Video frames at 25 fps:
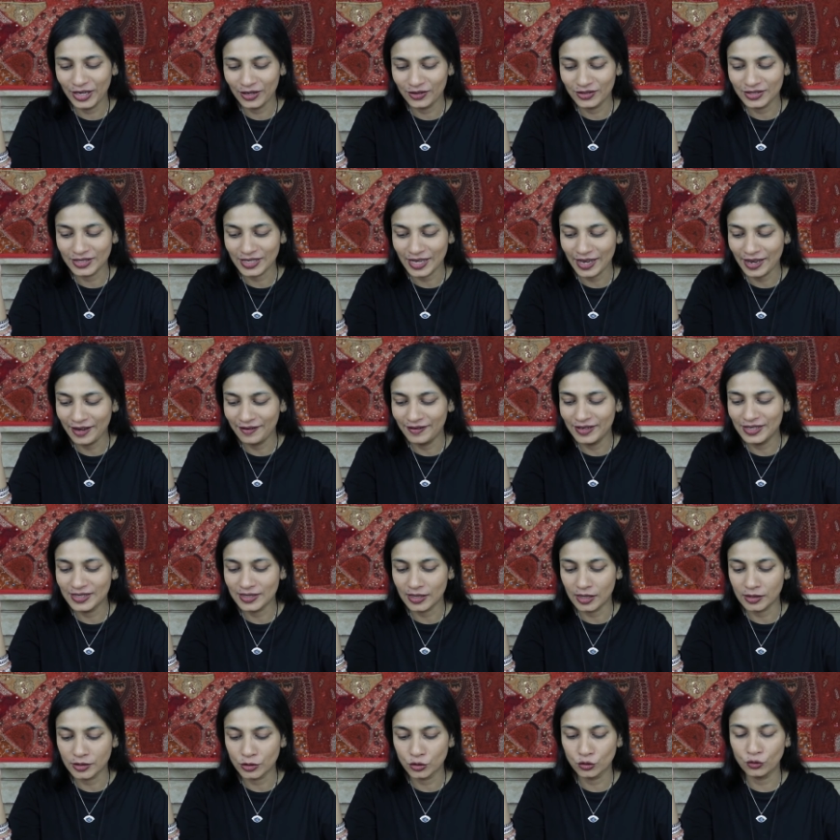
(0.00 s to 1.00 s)
because
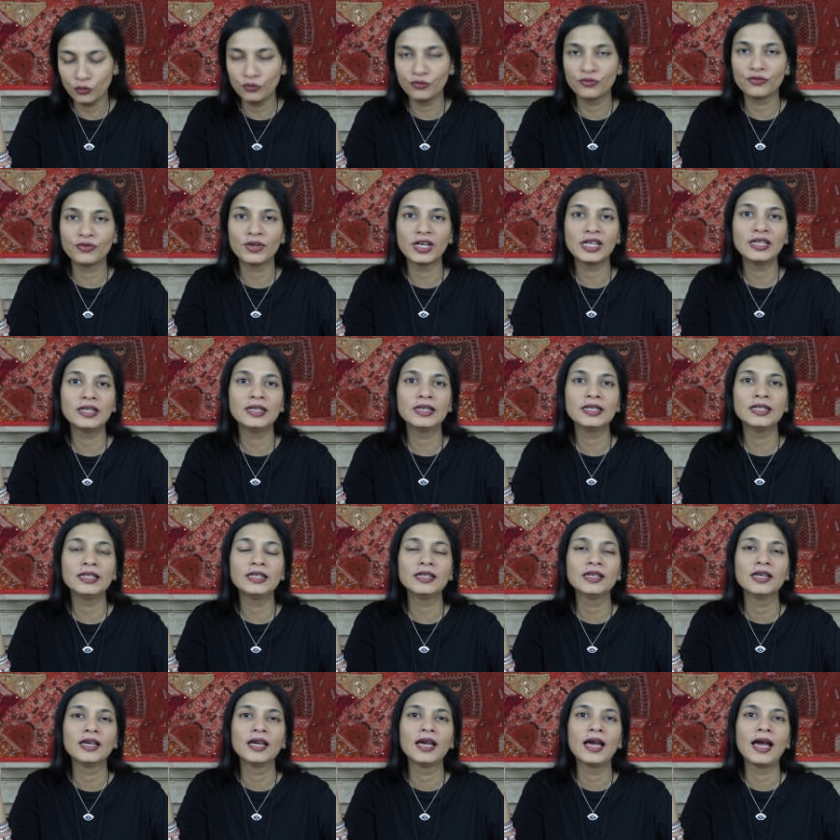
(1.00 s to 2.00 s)
Aries are so
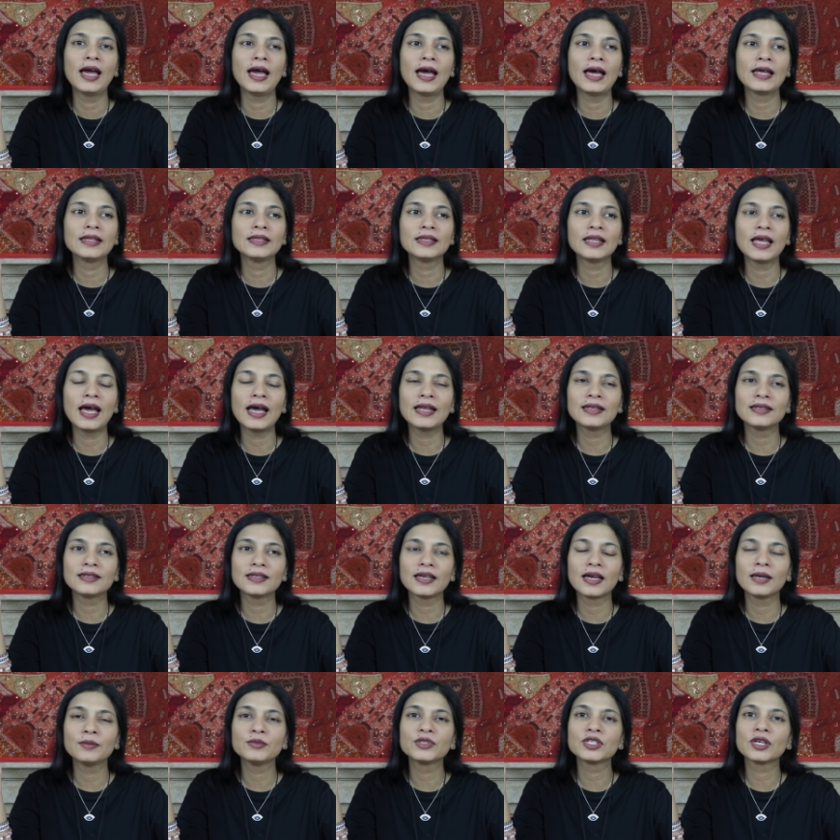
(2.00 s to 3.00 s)
friendly and at
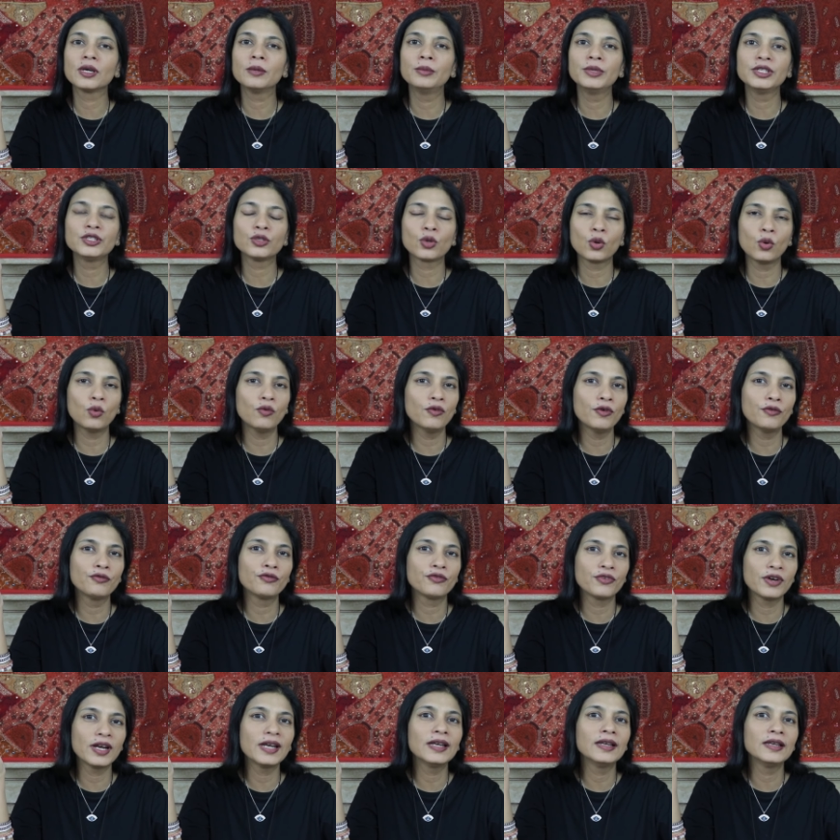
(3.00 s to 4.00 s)
times a bit over
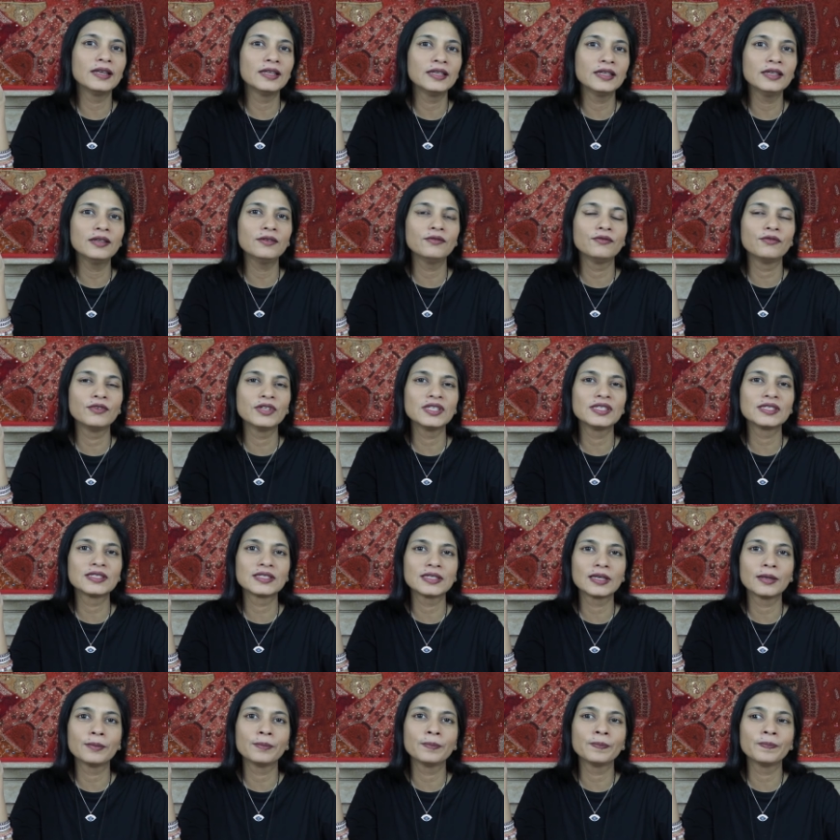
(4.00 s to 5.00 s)
friendly with
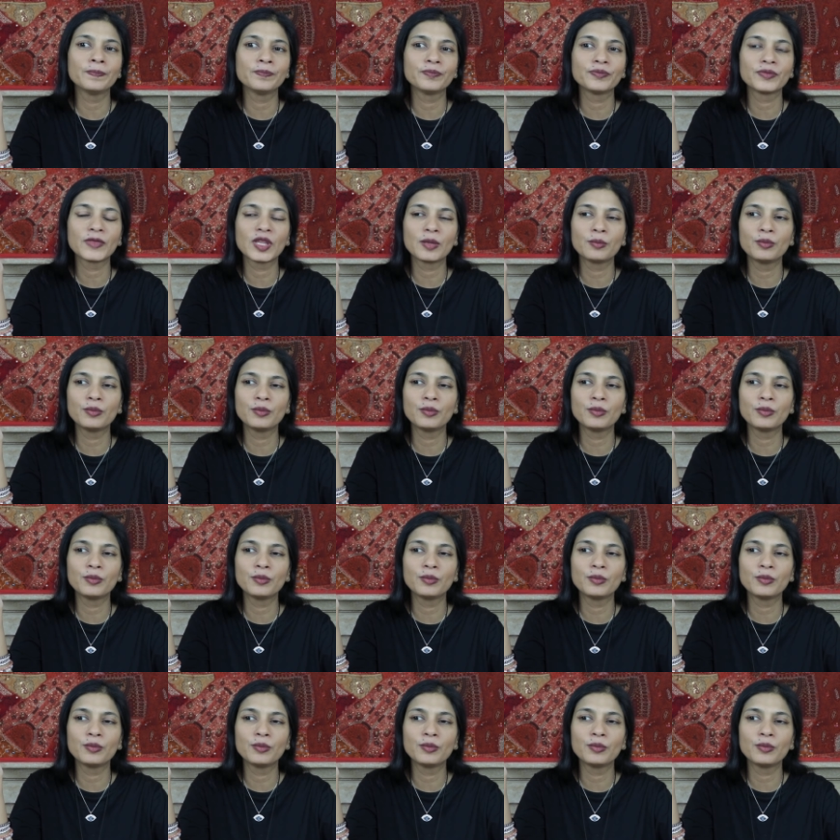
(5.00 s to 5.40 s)
some